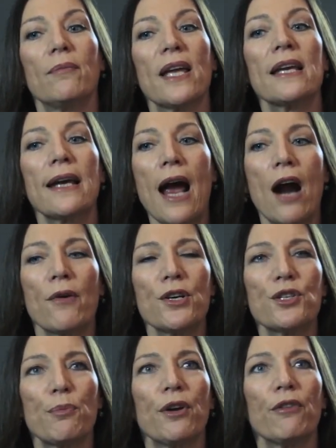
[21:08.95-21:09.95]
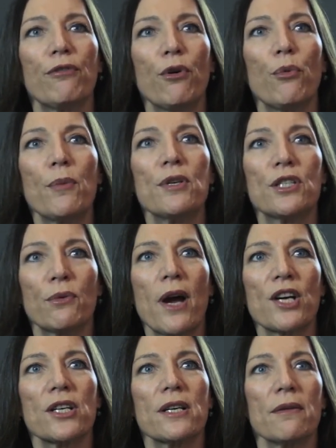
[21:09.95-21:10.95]
encouragement for women to
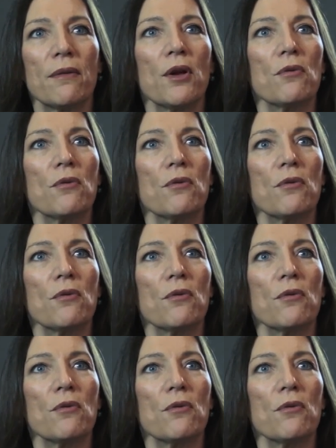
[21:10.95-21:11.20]
actually